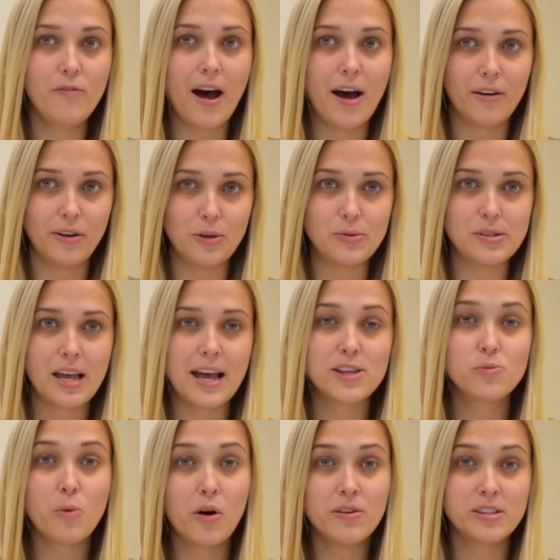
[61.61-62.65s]
values
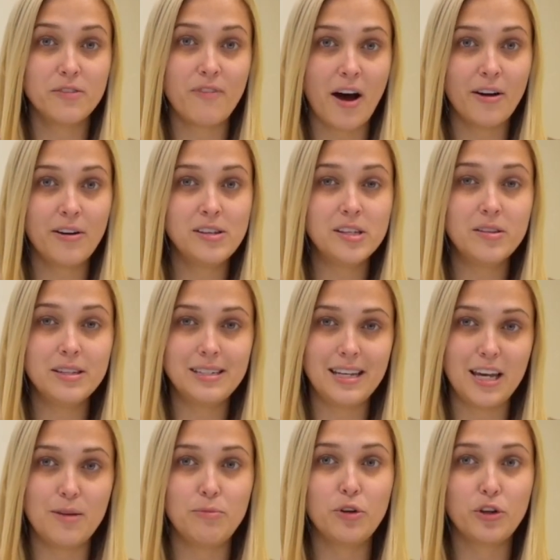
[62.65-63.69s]
as well as the values of the
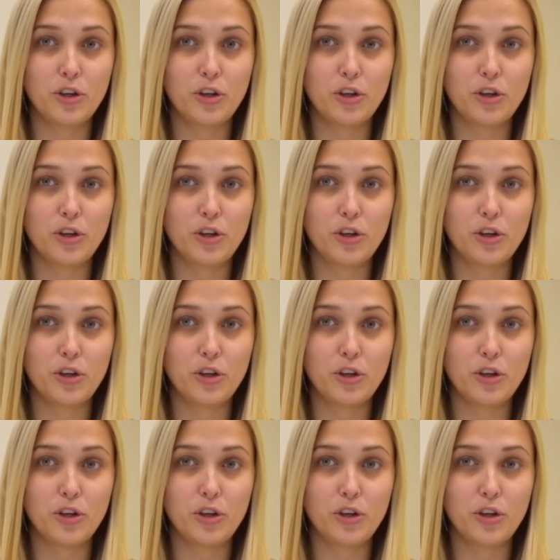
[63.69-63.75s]
team you're